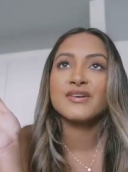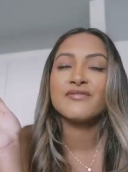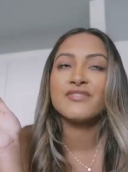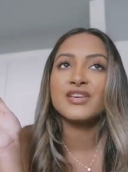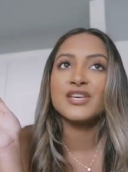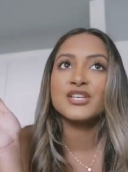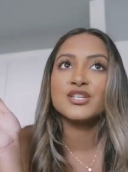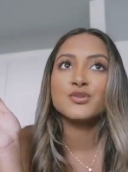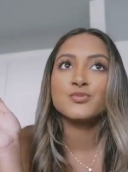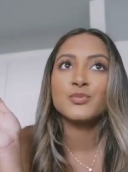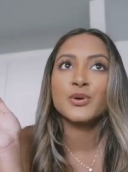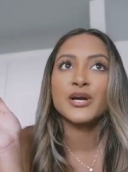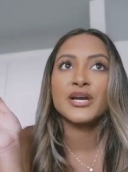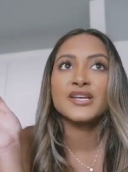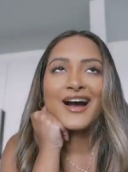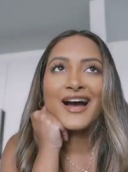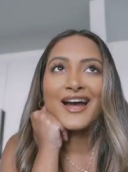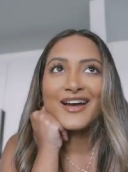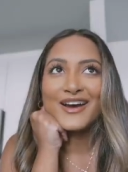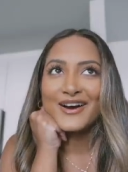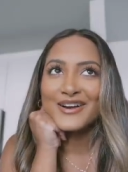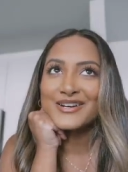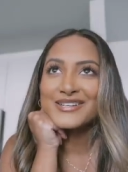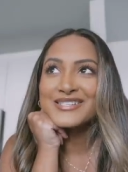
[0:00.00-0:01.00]
of each place.
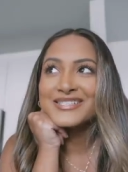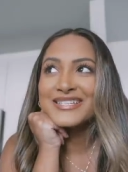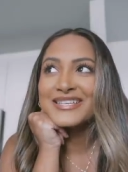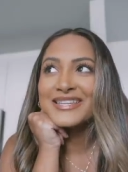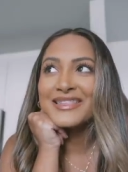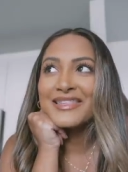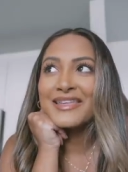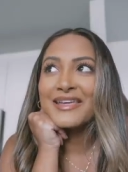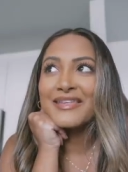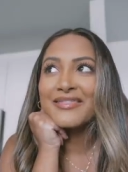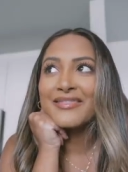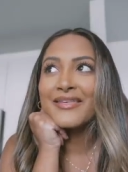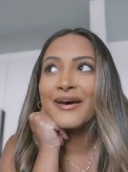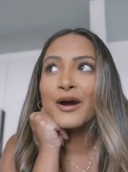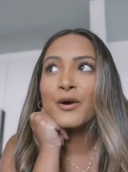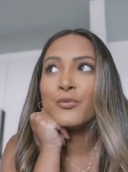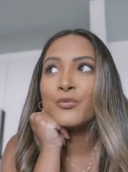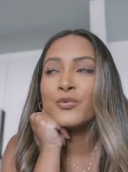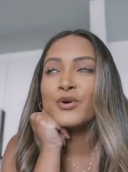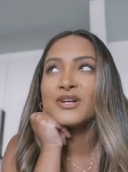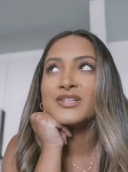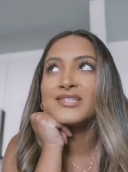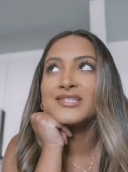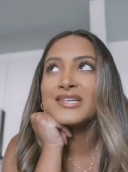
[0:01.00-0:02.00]
I honestly think that
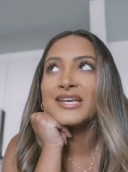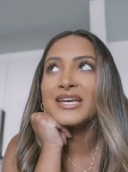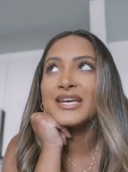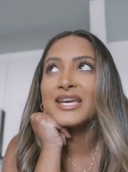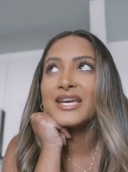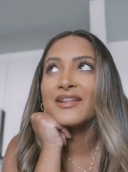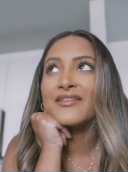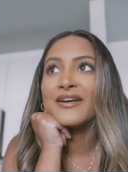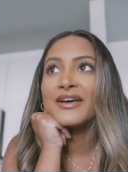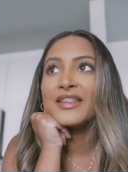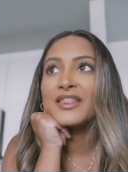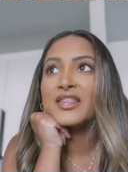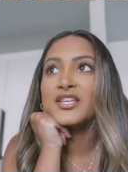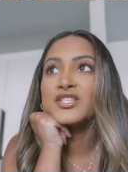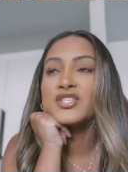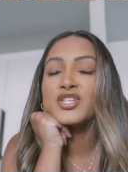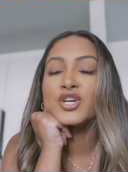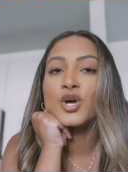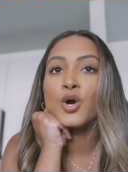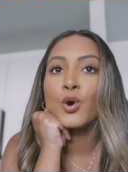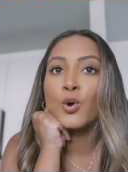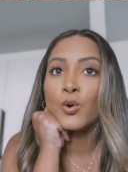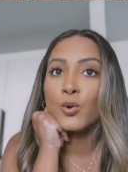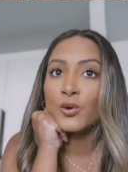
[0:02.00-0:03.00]
once I get like the
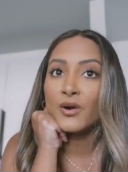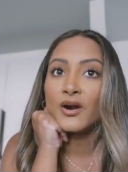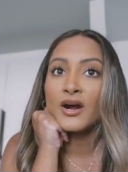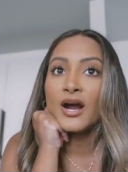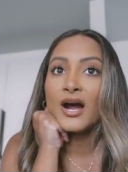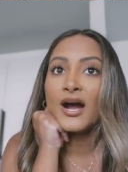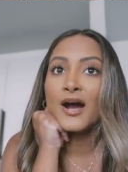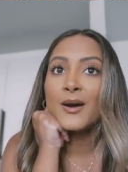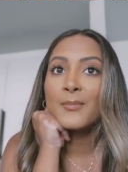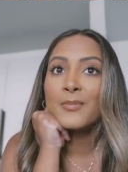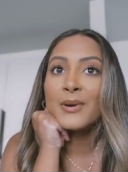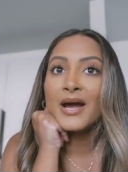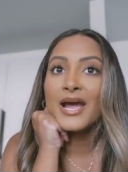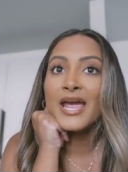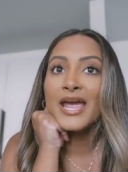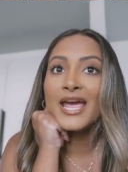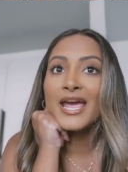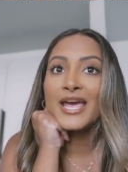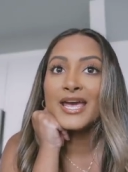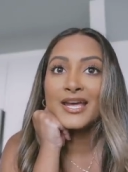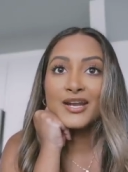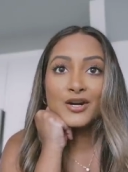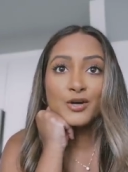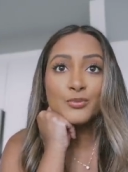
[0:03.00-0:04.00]
decor up,
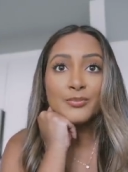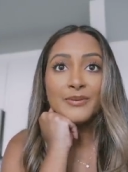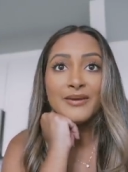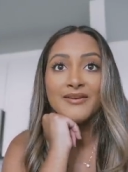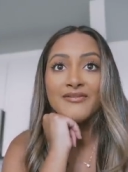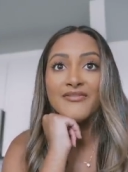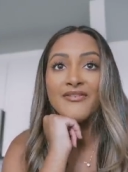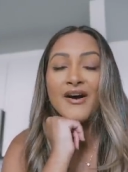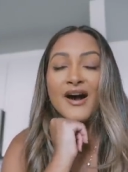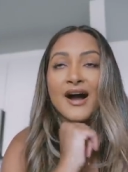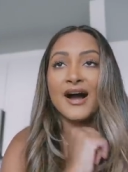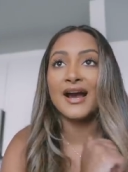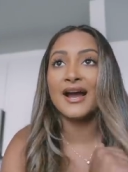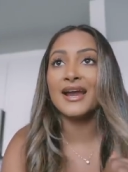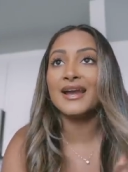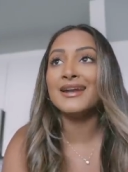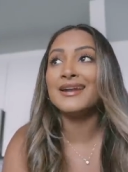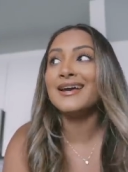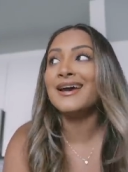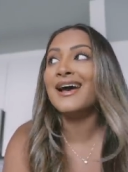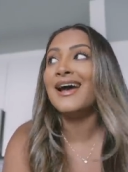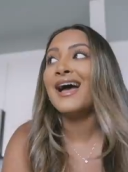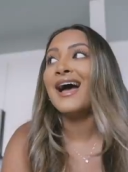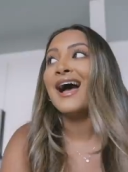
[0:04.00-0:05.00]
it'll be
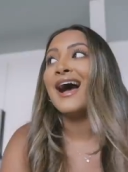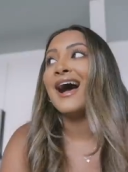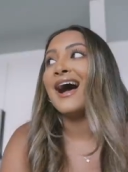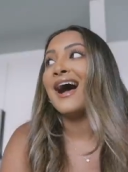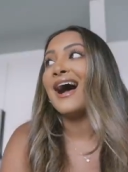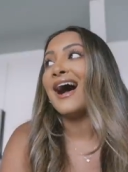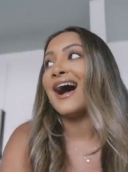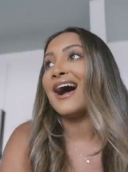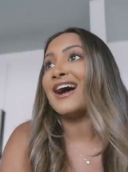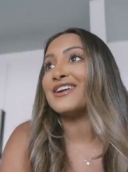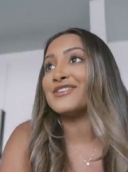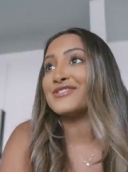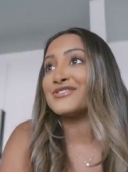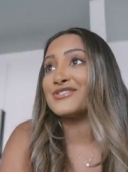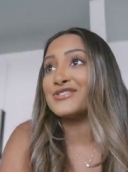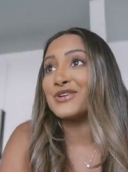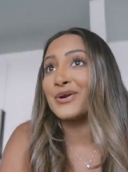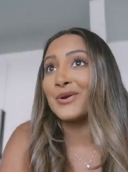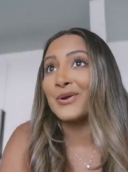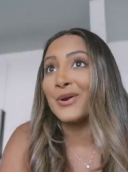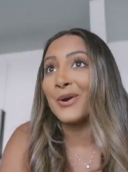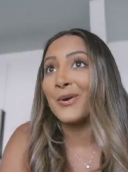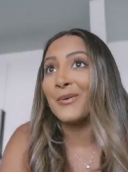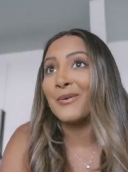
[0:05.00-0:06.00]
fine. I just
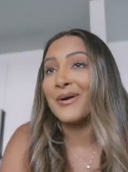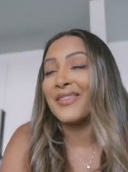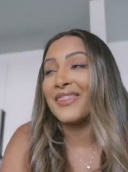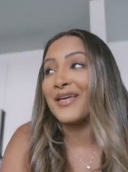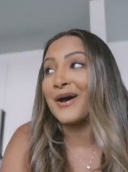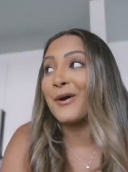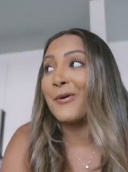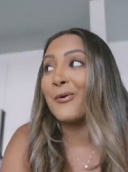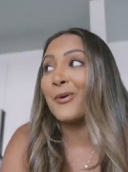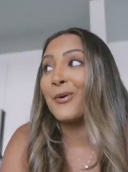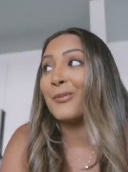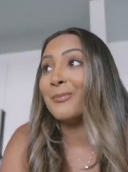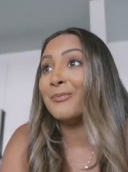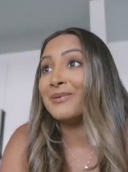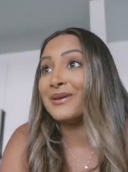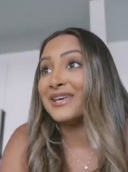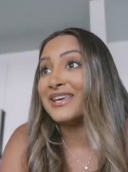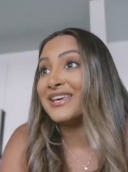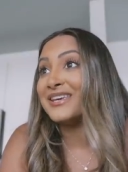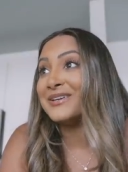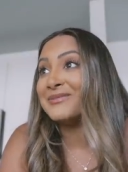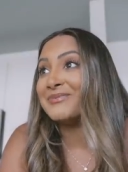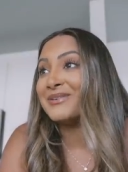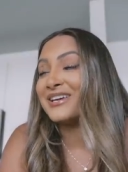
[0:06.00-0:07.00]
don't know when that will
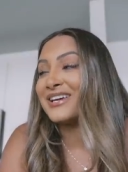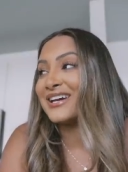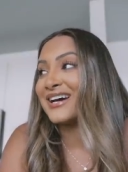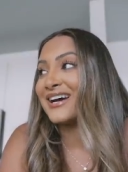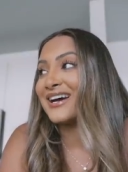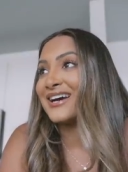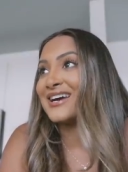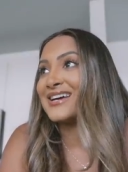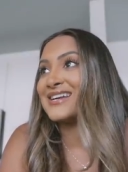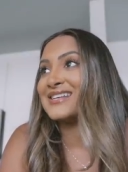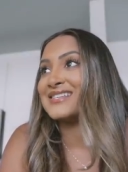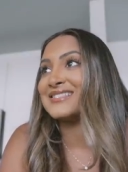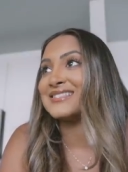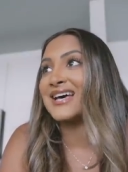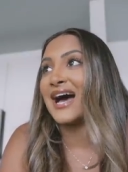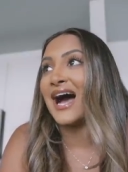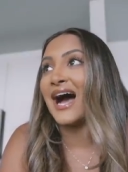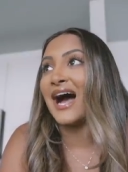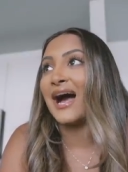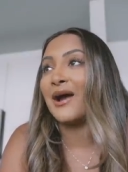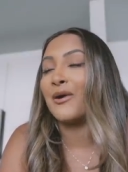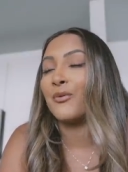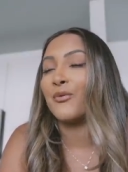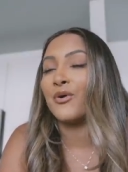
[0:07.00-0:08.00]
be because
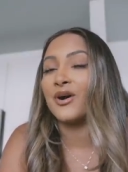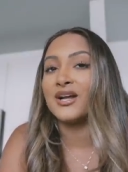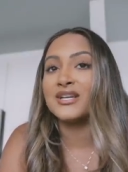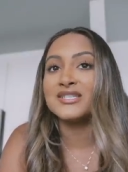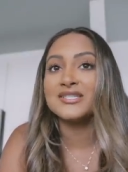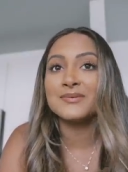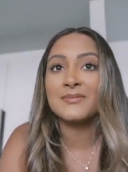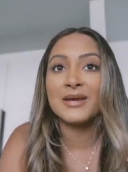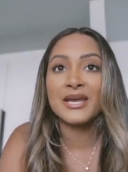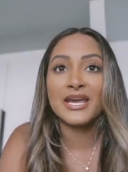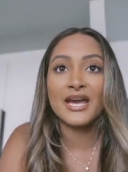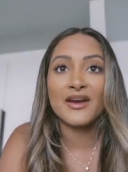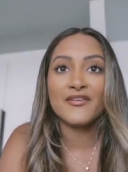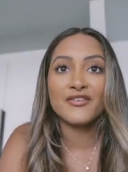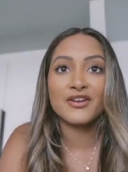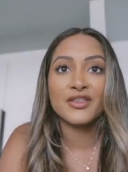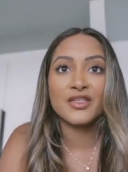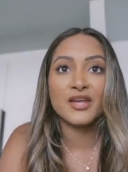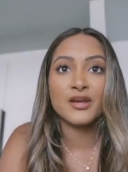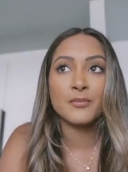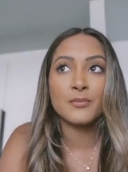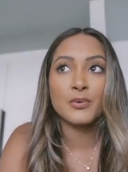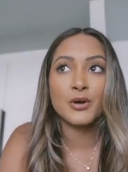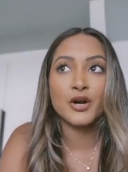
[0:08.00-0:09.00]
I want to make
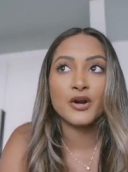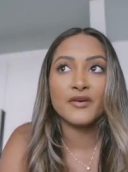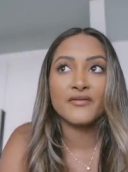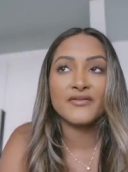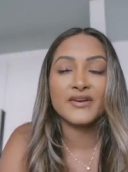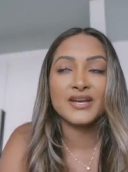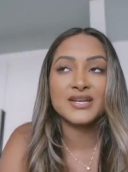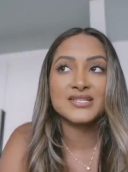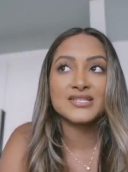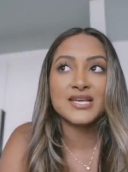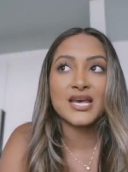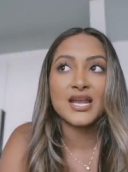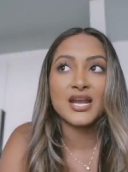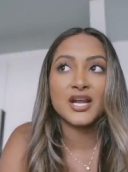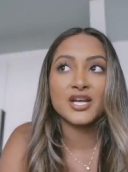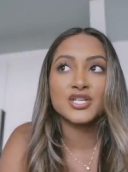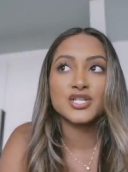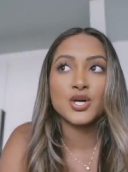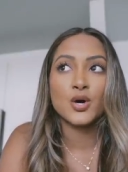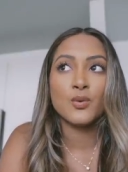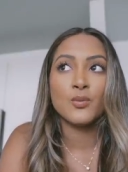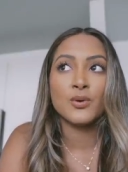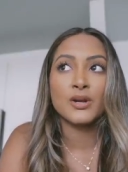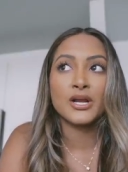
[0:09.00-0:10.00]
everything perfect and I
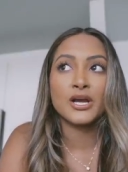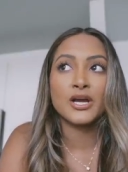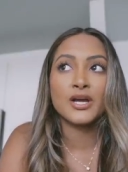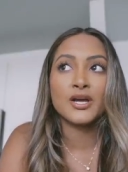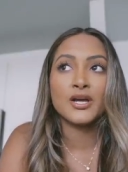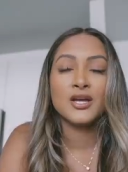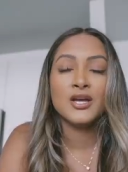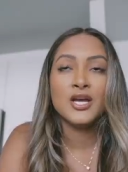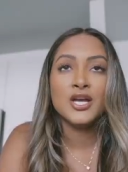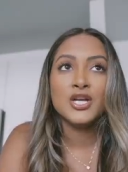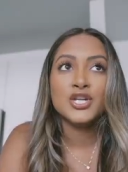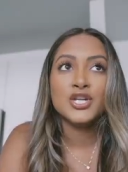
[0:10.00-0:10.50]
don't want to